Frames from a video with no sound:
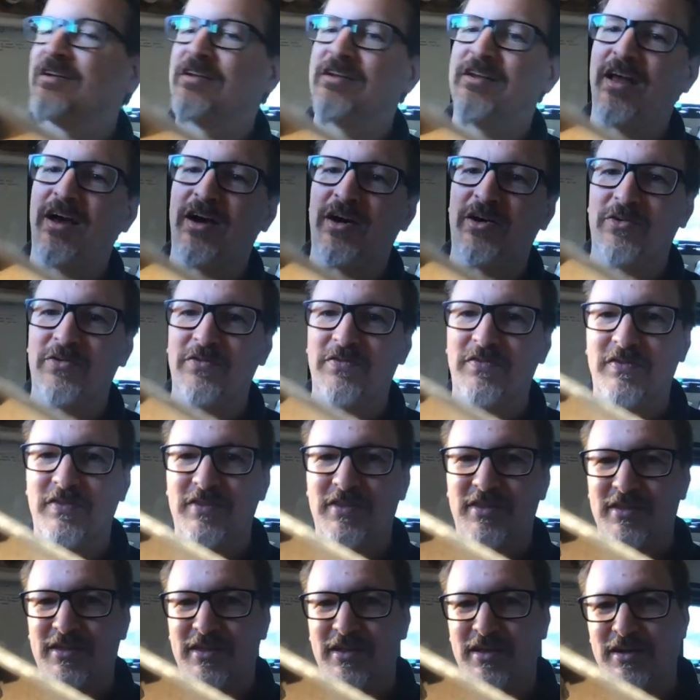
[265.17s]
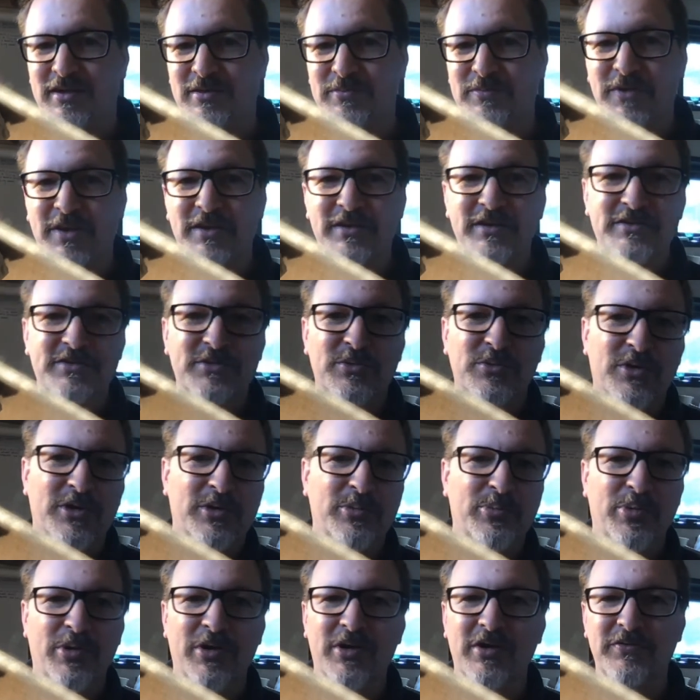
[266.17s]
Now, it doesn't
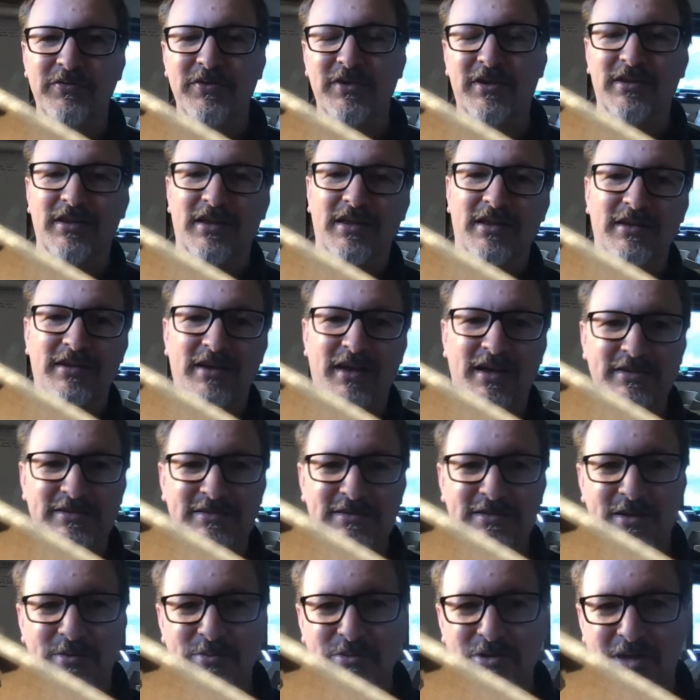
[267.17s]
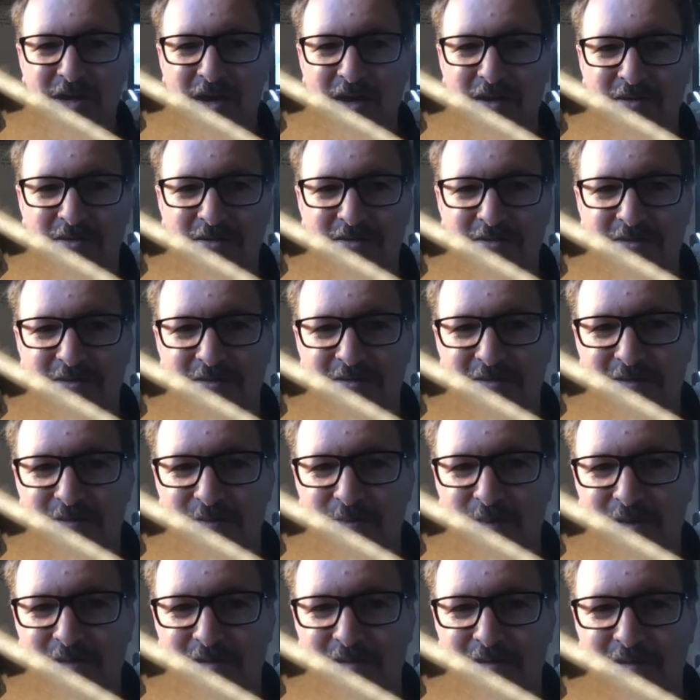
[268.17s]
work perfectly. It has some challenges,
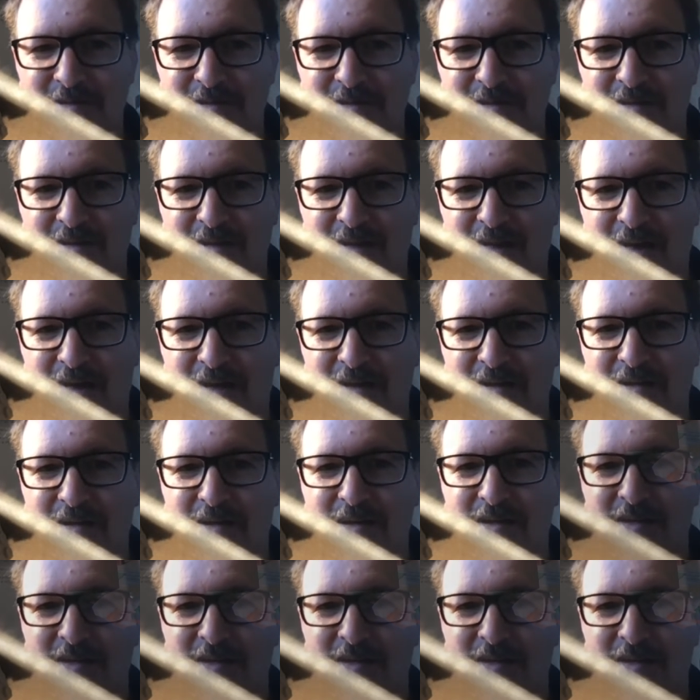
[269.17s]
especially in that